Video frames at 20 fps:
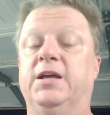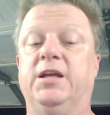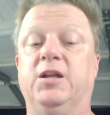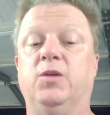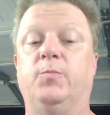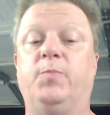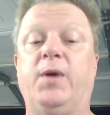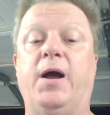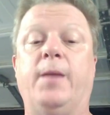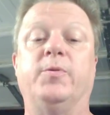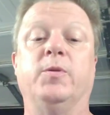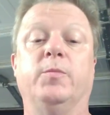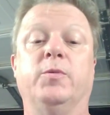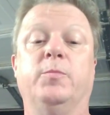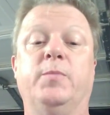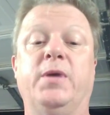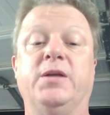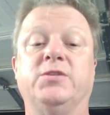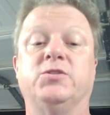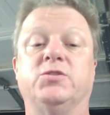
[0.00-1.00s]
it'll pop a little
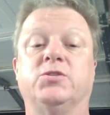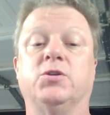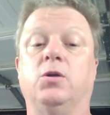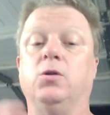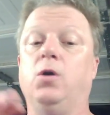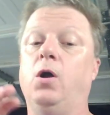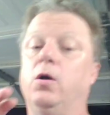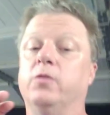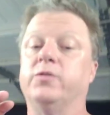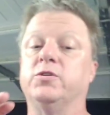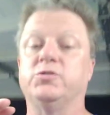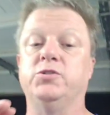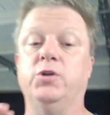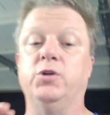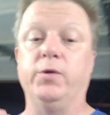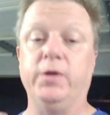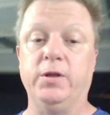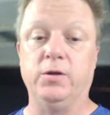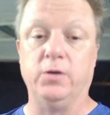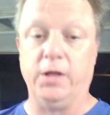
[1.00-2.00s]
message going, oh, there's
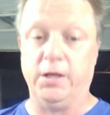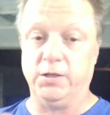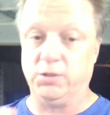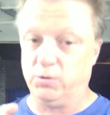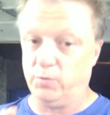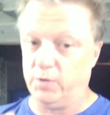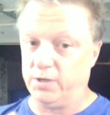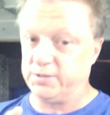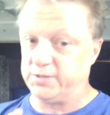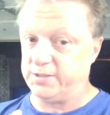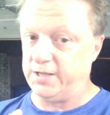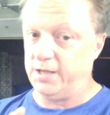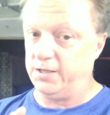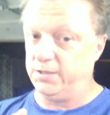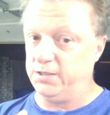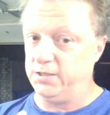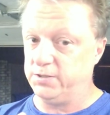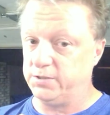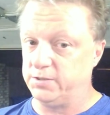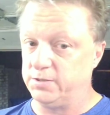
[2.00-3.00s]
no internet. Do you want to stay
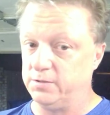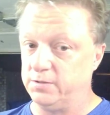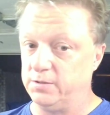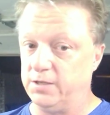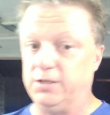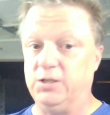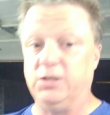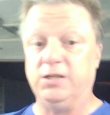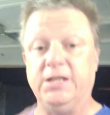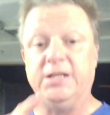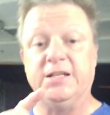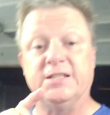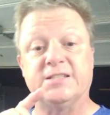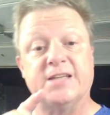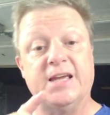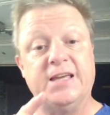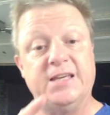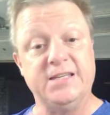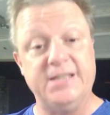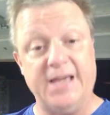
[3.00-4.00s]
on this? And you need to
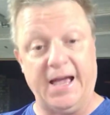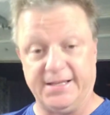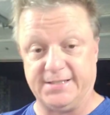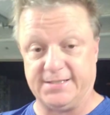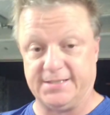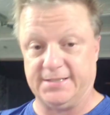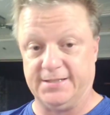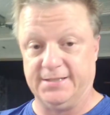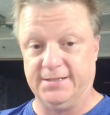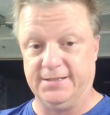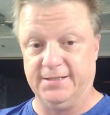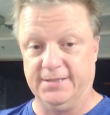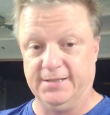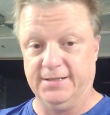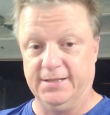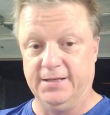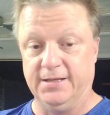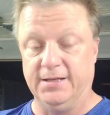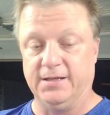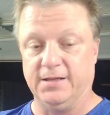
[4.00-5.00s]
say yes.
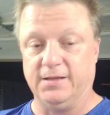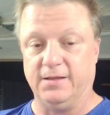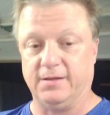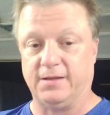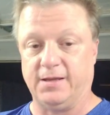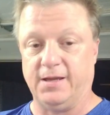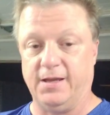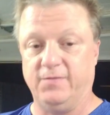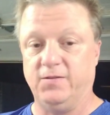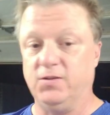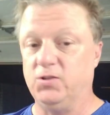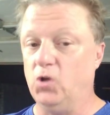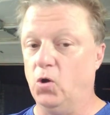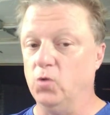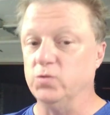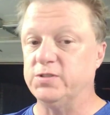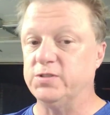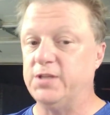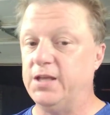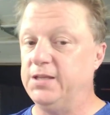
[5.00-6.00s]
Okay, if you
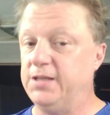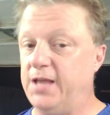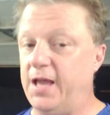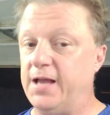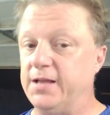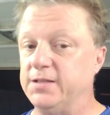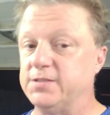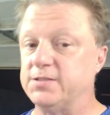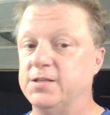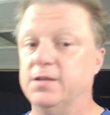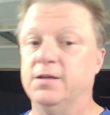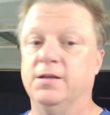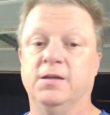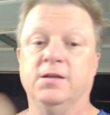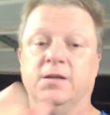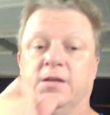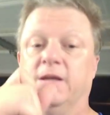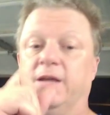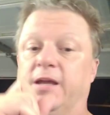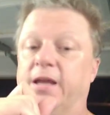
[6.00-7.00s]
don't say yes,
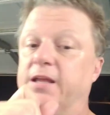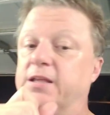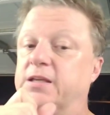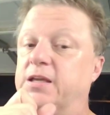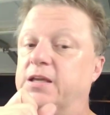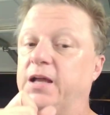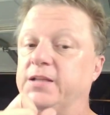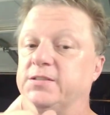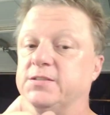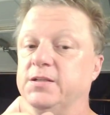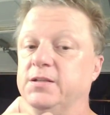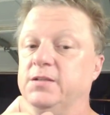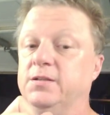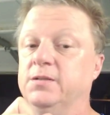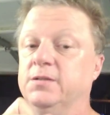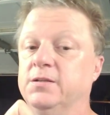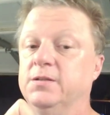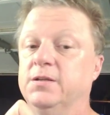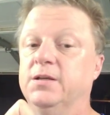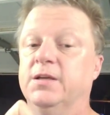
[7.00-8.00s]
it cuts it.
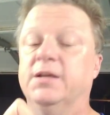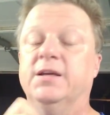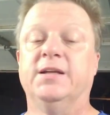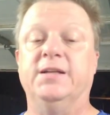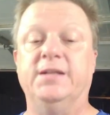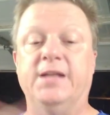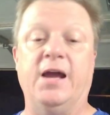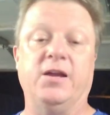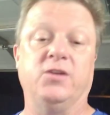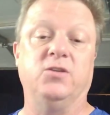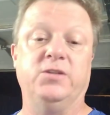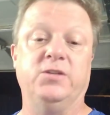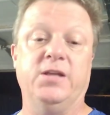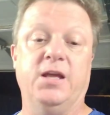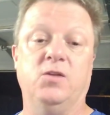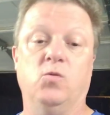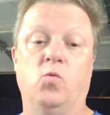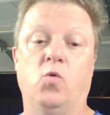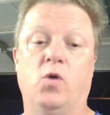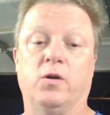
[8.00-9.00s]
Now you're
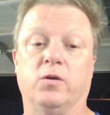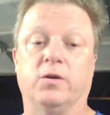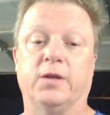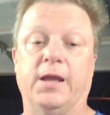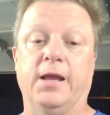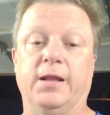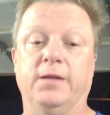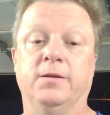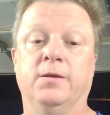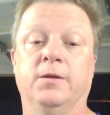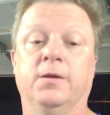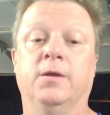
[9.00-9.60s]
dead in the water again.